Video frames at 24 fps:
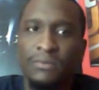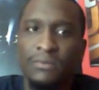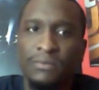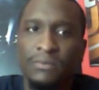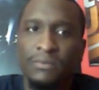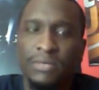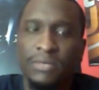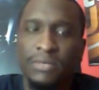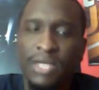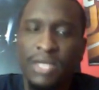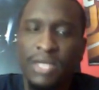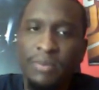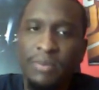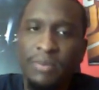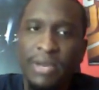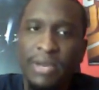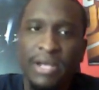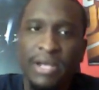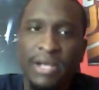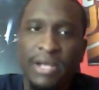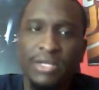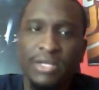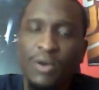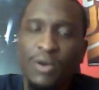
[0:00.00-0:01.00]
Some
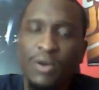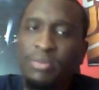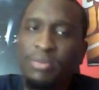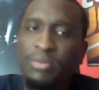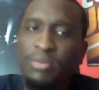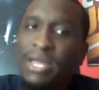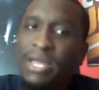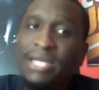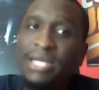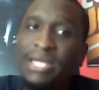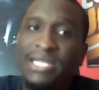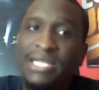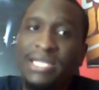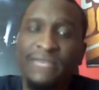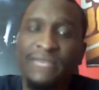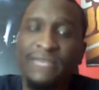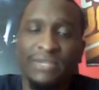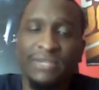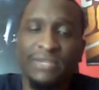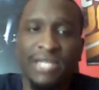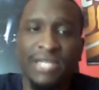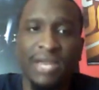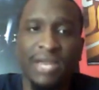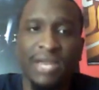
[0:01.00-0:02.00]
players don't play
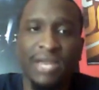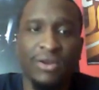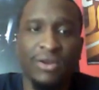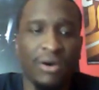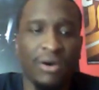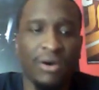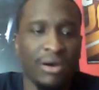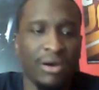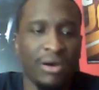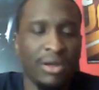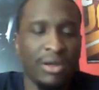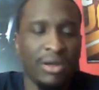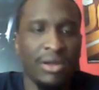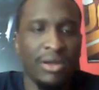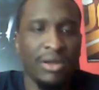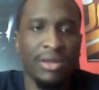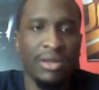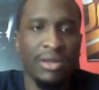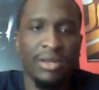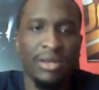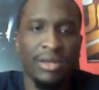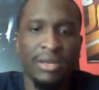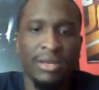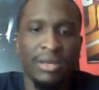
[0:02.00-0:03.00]
defense that long.
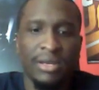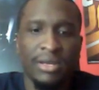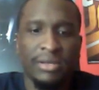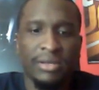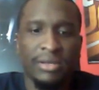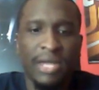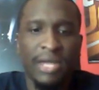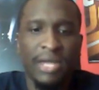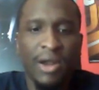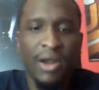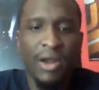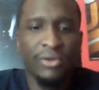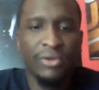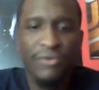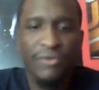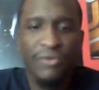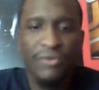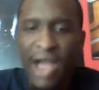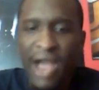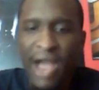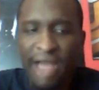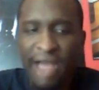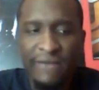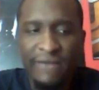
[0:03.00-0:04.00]
They are
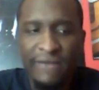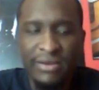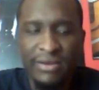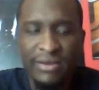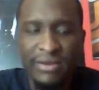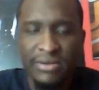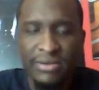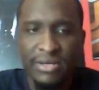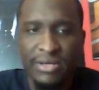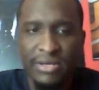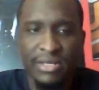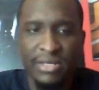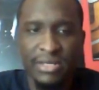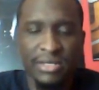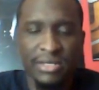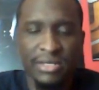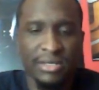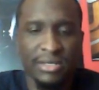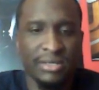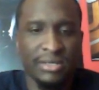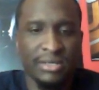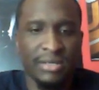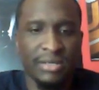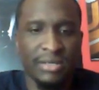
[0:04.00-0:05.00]
thriving.
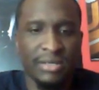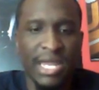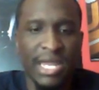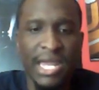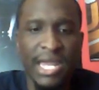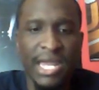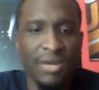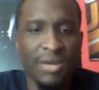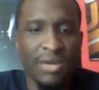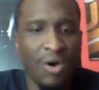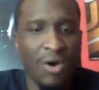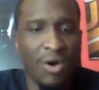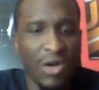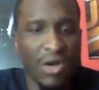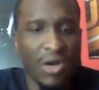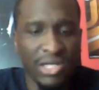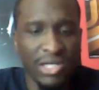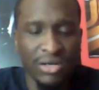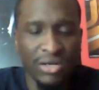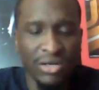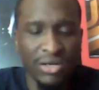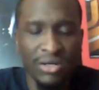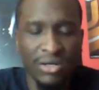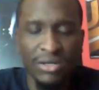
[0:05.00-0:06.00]
They hitting on all
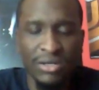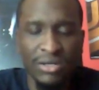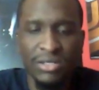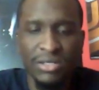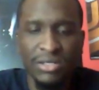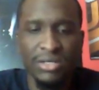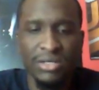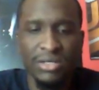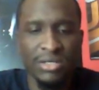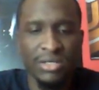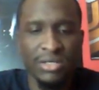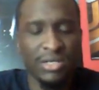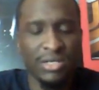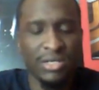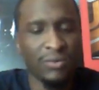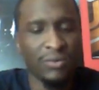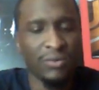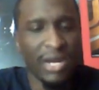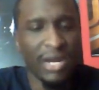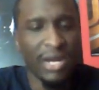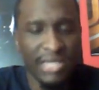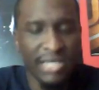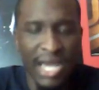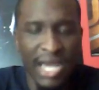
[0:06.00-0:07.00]
cylinders. It's the
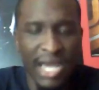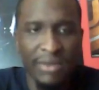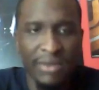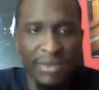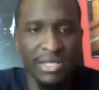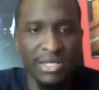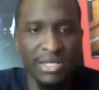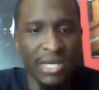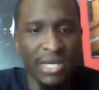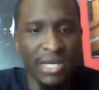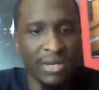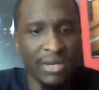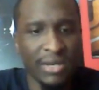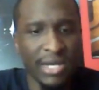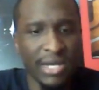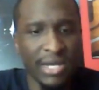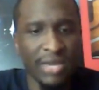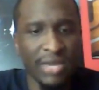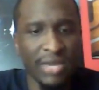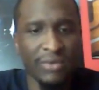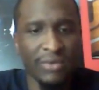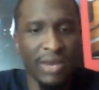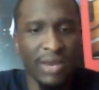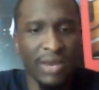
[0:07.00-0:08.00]
right time to gel
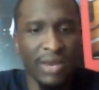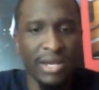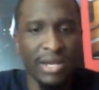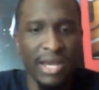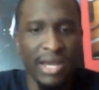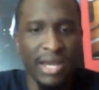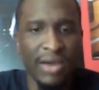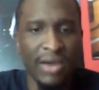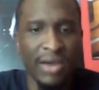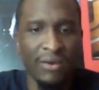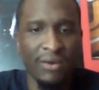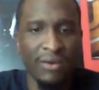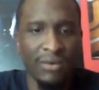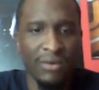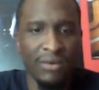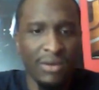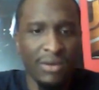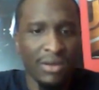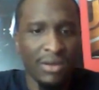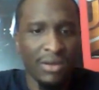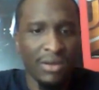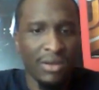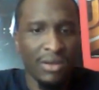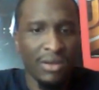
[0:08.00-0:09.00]
together right now.
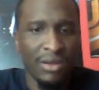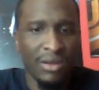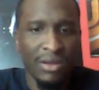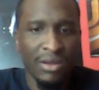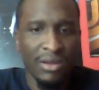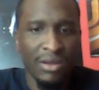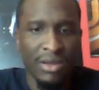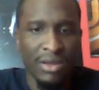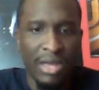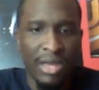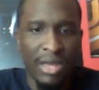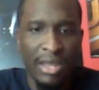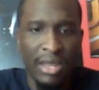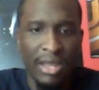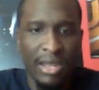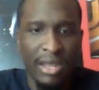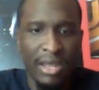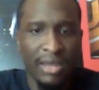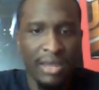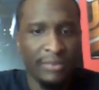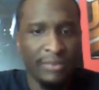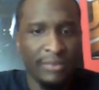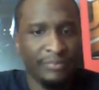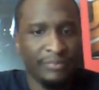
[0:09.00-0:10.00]
And